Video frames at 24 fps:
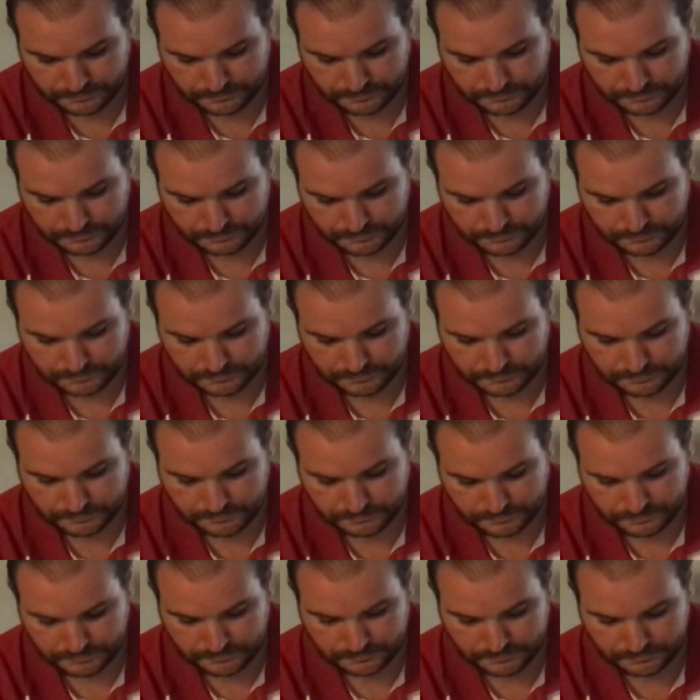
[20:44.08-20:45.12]

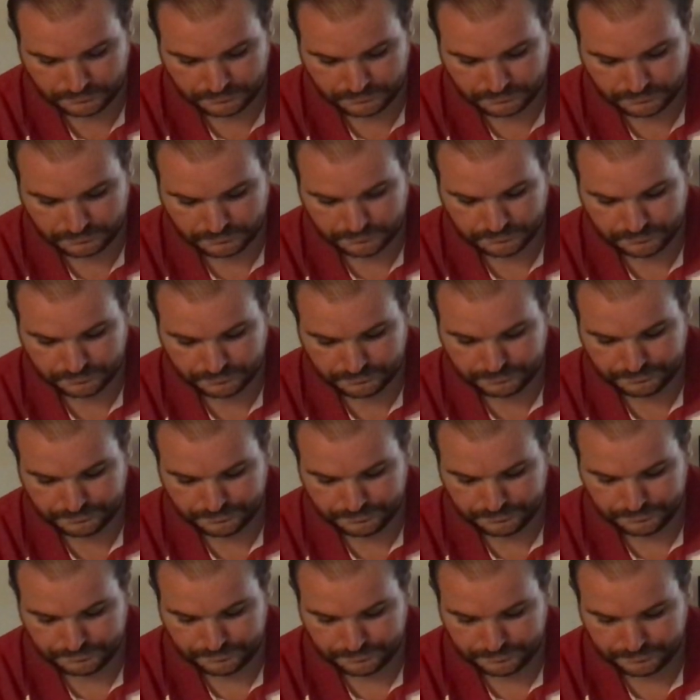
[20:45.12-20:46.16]

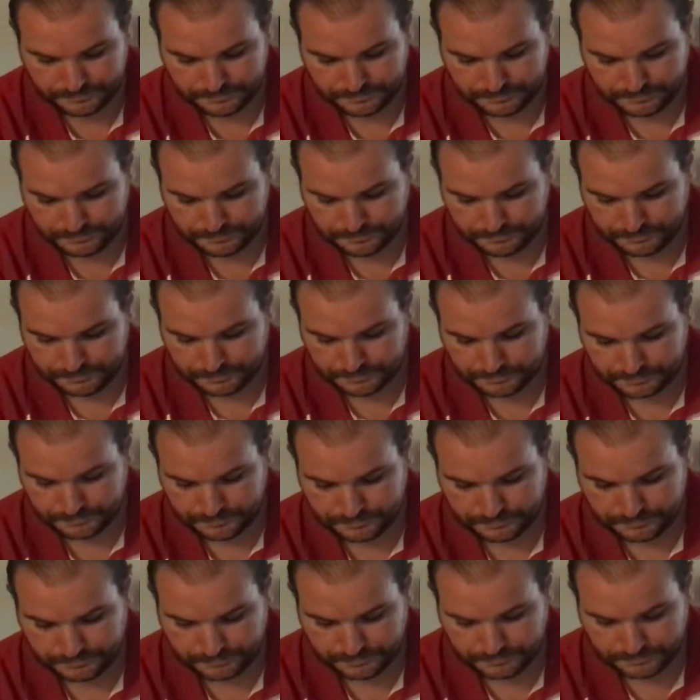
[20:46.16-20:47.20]

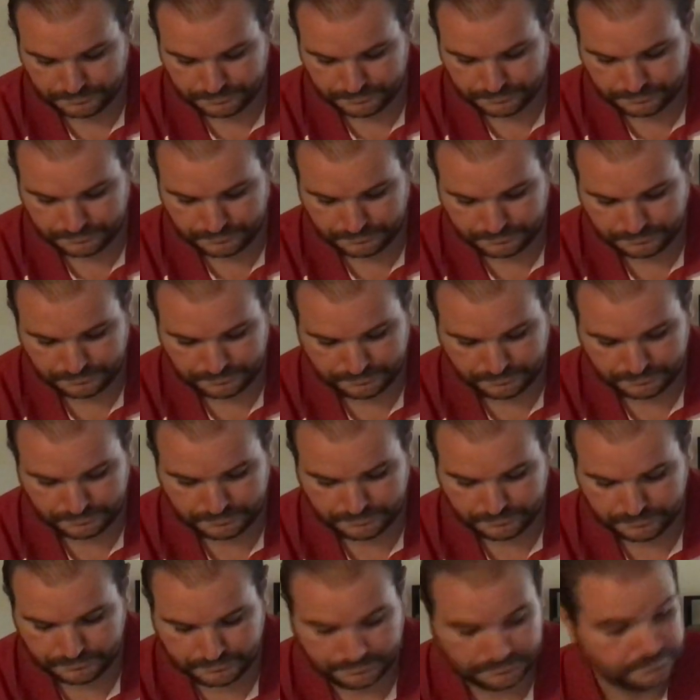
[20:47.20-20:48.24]

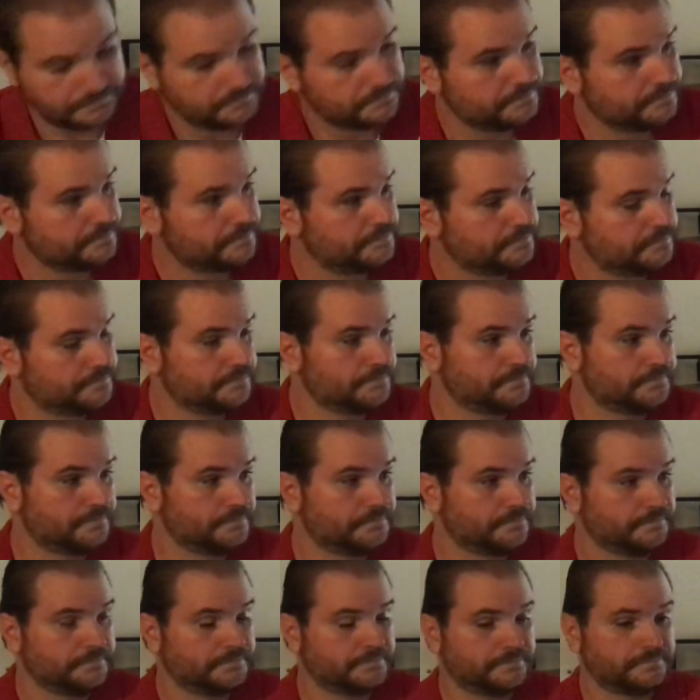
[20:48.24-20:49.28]

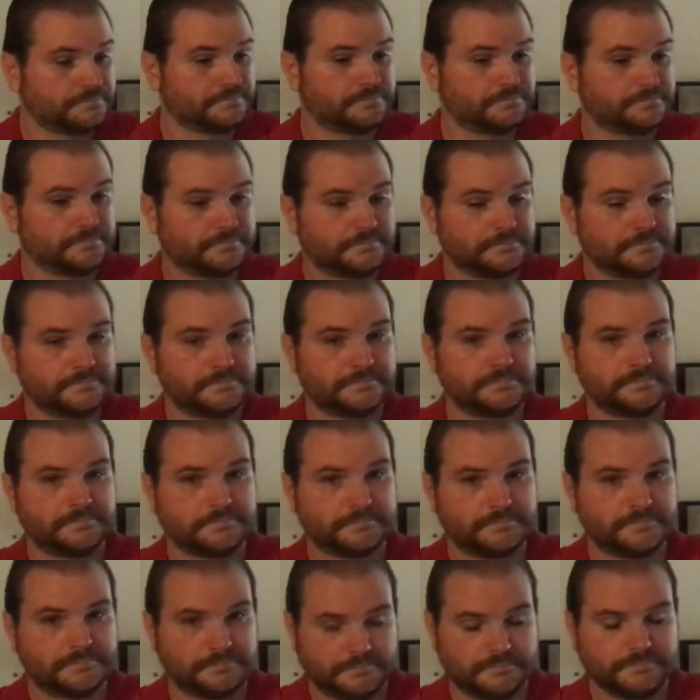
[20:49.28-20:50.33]

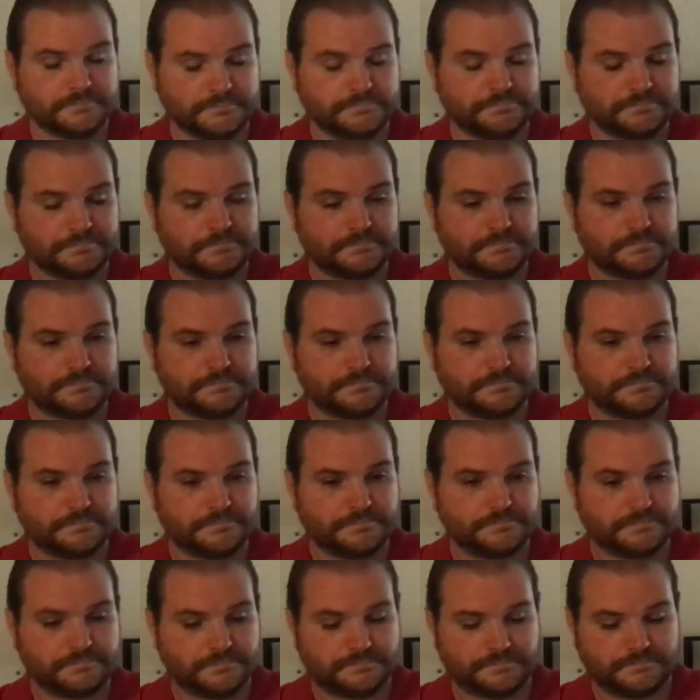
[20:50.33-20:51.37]

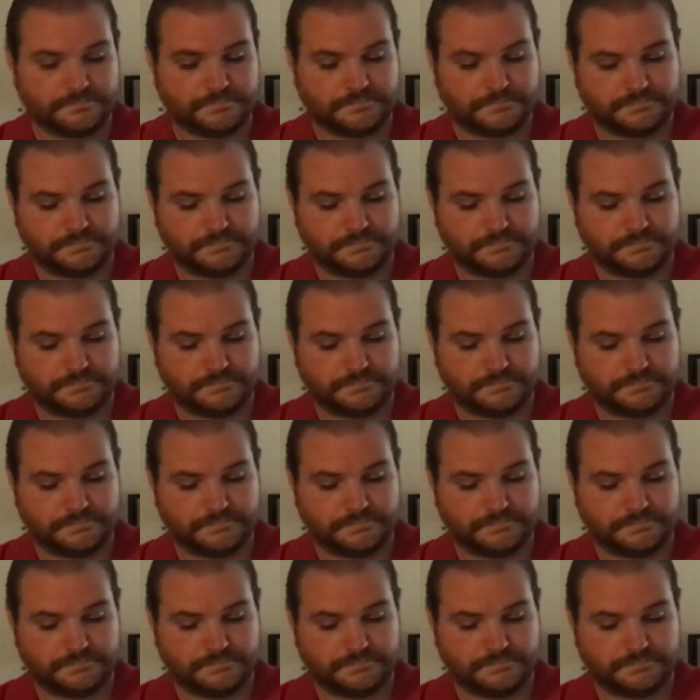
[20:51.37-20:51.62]
(silent)